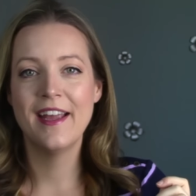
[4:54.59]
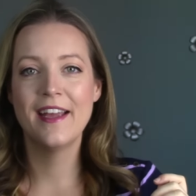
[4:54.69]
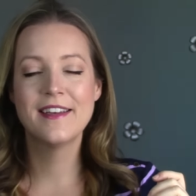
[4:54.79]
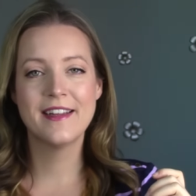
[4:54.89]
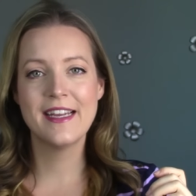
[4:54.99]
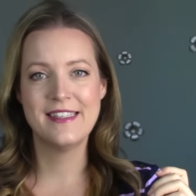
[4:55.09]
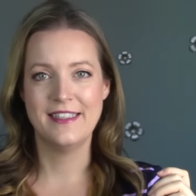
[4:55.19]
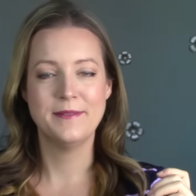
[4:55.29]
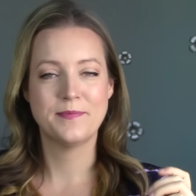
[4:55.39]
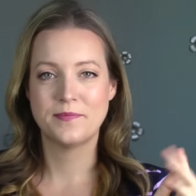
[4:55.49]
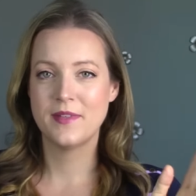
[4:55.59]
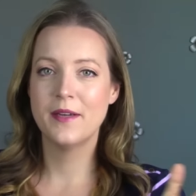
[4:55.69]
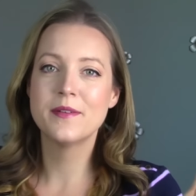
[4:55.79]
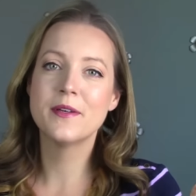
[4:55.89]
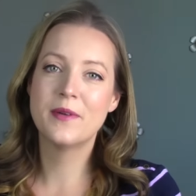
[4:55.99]
and I liked it.
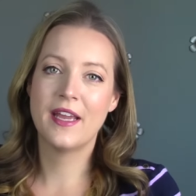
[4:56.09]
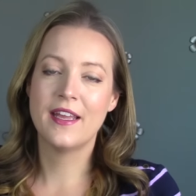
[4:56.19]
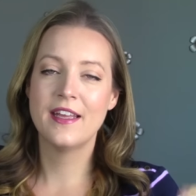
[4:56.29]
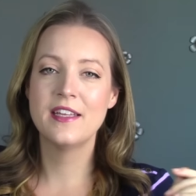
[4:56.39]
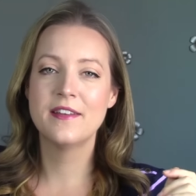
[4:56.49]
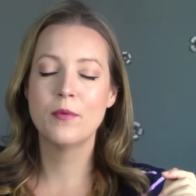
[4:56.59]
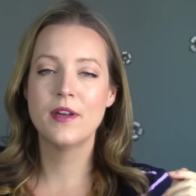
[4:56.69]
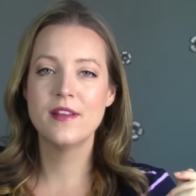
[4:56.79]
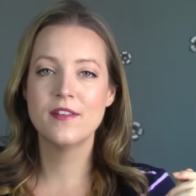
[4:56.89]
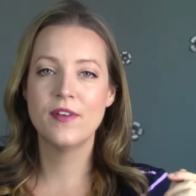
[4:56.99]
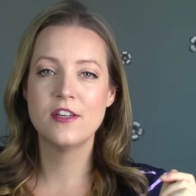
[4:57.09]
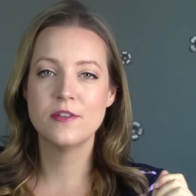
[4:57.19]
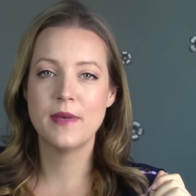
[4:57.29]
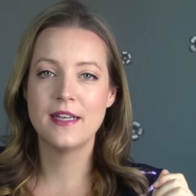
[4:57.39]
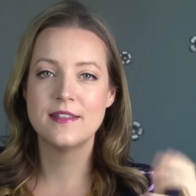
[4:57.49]
It was okay. It's one of these
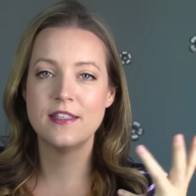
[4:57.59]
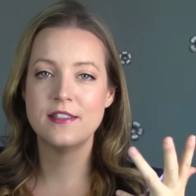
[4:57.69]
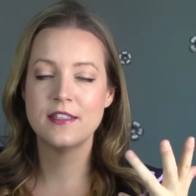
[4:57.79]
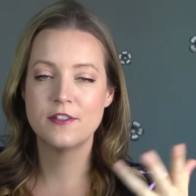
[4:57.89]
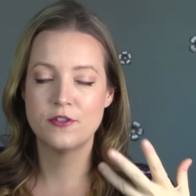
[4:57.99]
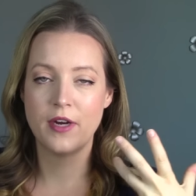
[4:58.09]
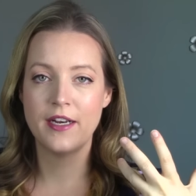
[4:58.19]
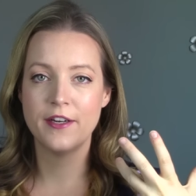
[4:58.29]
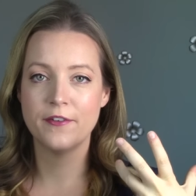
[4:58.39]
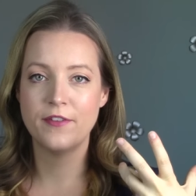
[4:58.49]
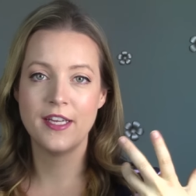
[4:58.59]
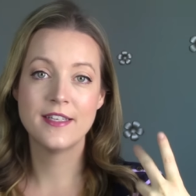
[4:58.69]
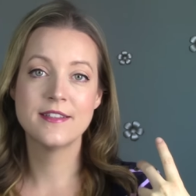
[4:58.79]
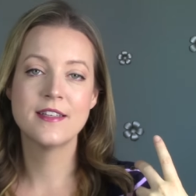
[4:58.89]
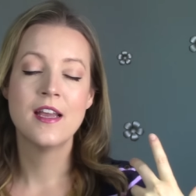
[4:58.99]
facial masks. It does dry to your
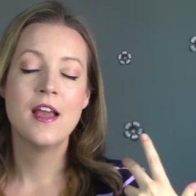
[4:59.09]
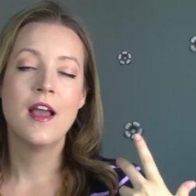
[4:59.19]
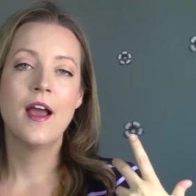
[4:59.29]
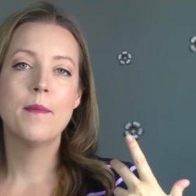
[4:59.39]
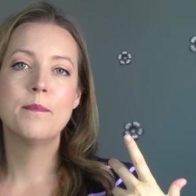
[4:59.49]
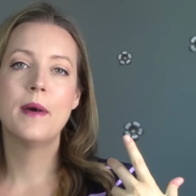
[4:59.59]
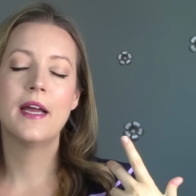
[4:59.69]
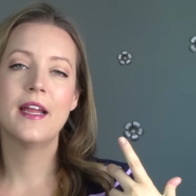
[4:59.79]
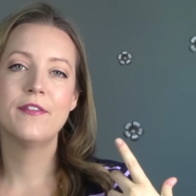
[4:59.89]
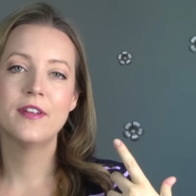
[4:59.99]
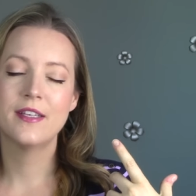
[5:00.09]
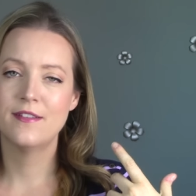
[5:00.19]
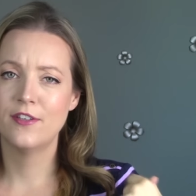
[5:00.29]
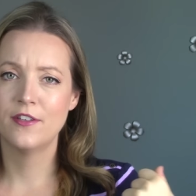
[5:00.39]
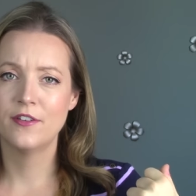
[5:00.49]
face, but I feel like
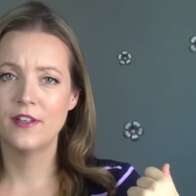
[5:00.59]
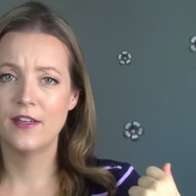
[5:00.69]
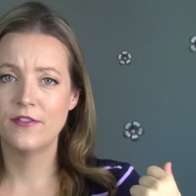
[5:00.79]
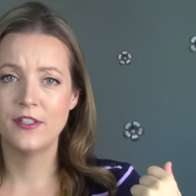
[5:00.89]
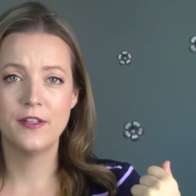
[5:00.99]
it's gentle enough to